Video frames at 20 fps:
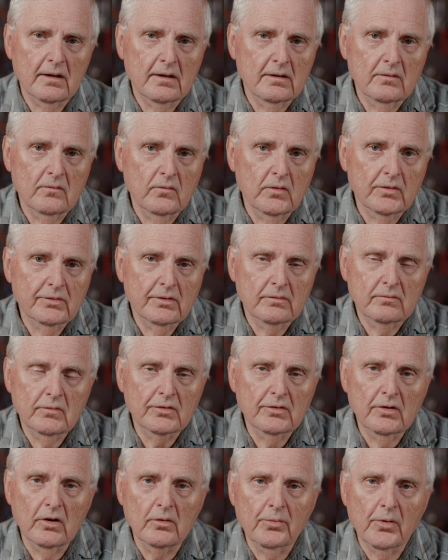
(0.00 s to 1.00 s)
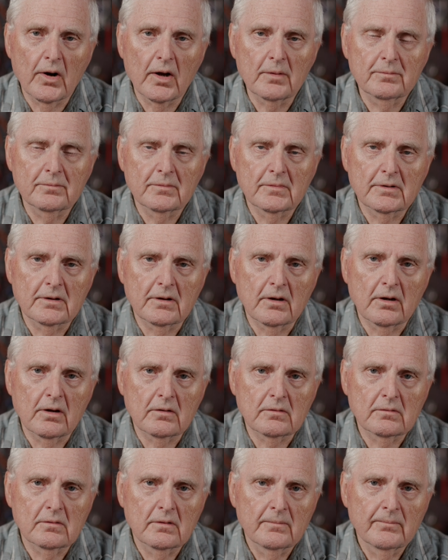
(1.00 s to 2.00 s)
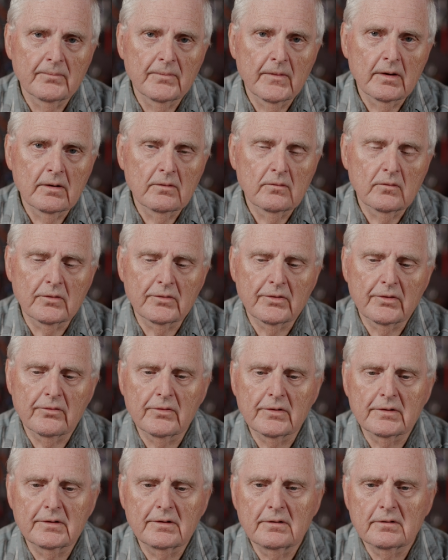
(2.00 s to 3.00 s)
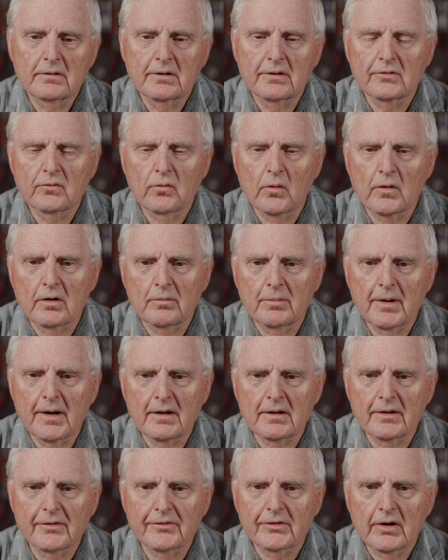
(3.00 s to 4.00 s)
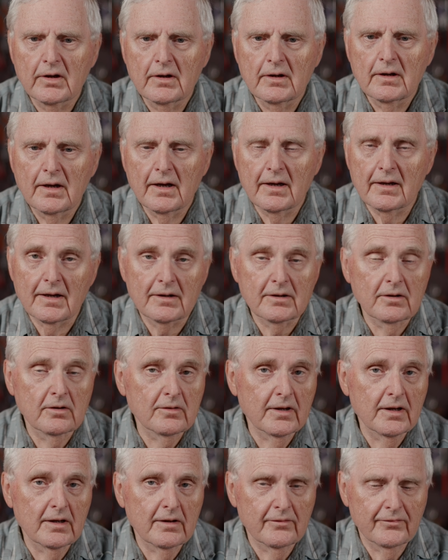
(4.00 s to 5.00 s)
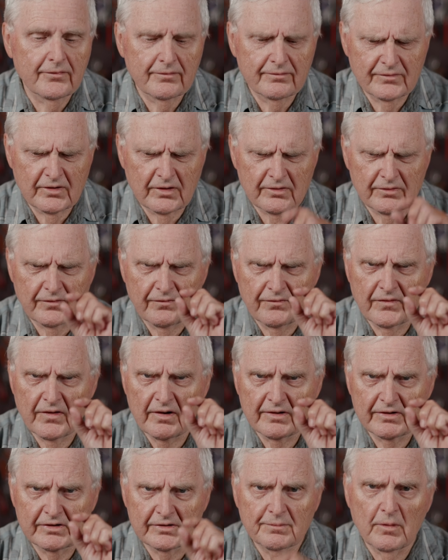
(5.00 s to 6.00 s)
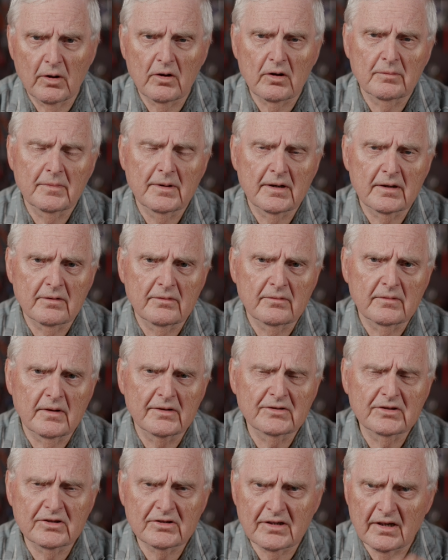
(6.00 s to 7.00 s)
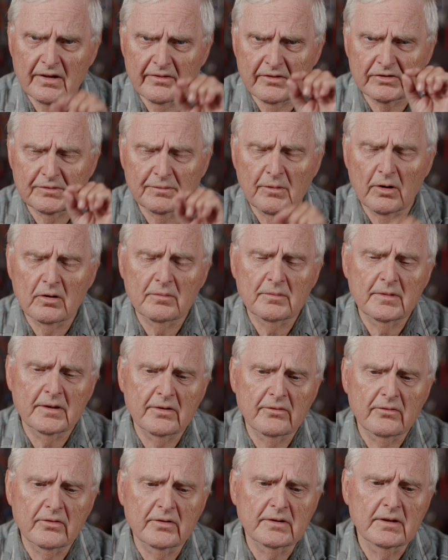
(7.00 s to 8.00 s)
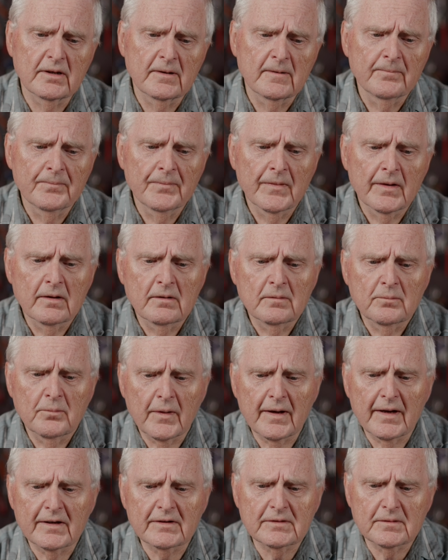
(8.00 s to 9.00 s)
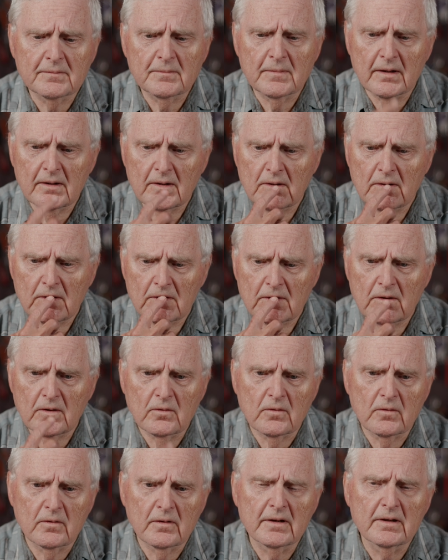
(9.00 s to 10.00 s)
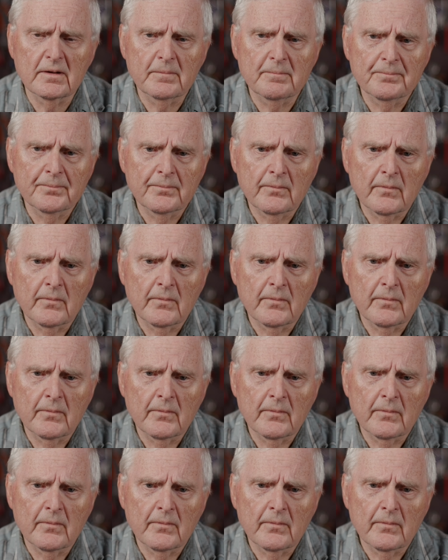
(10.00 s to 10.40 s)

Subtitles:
with no problem at all when the reed is well balanced. And I don't have, I just have a small amount of reed past my lower lip.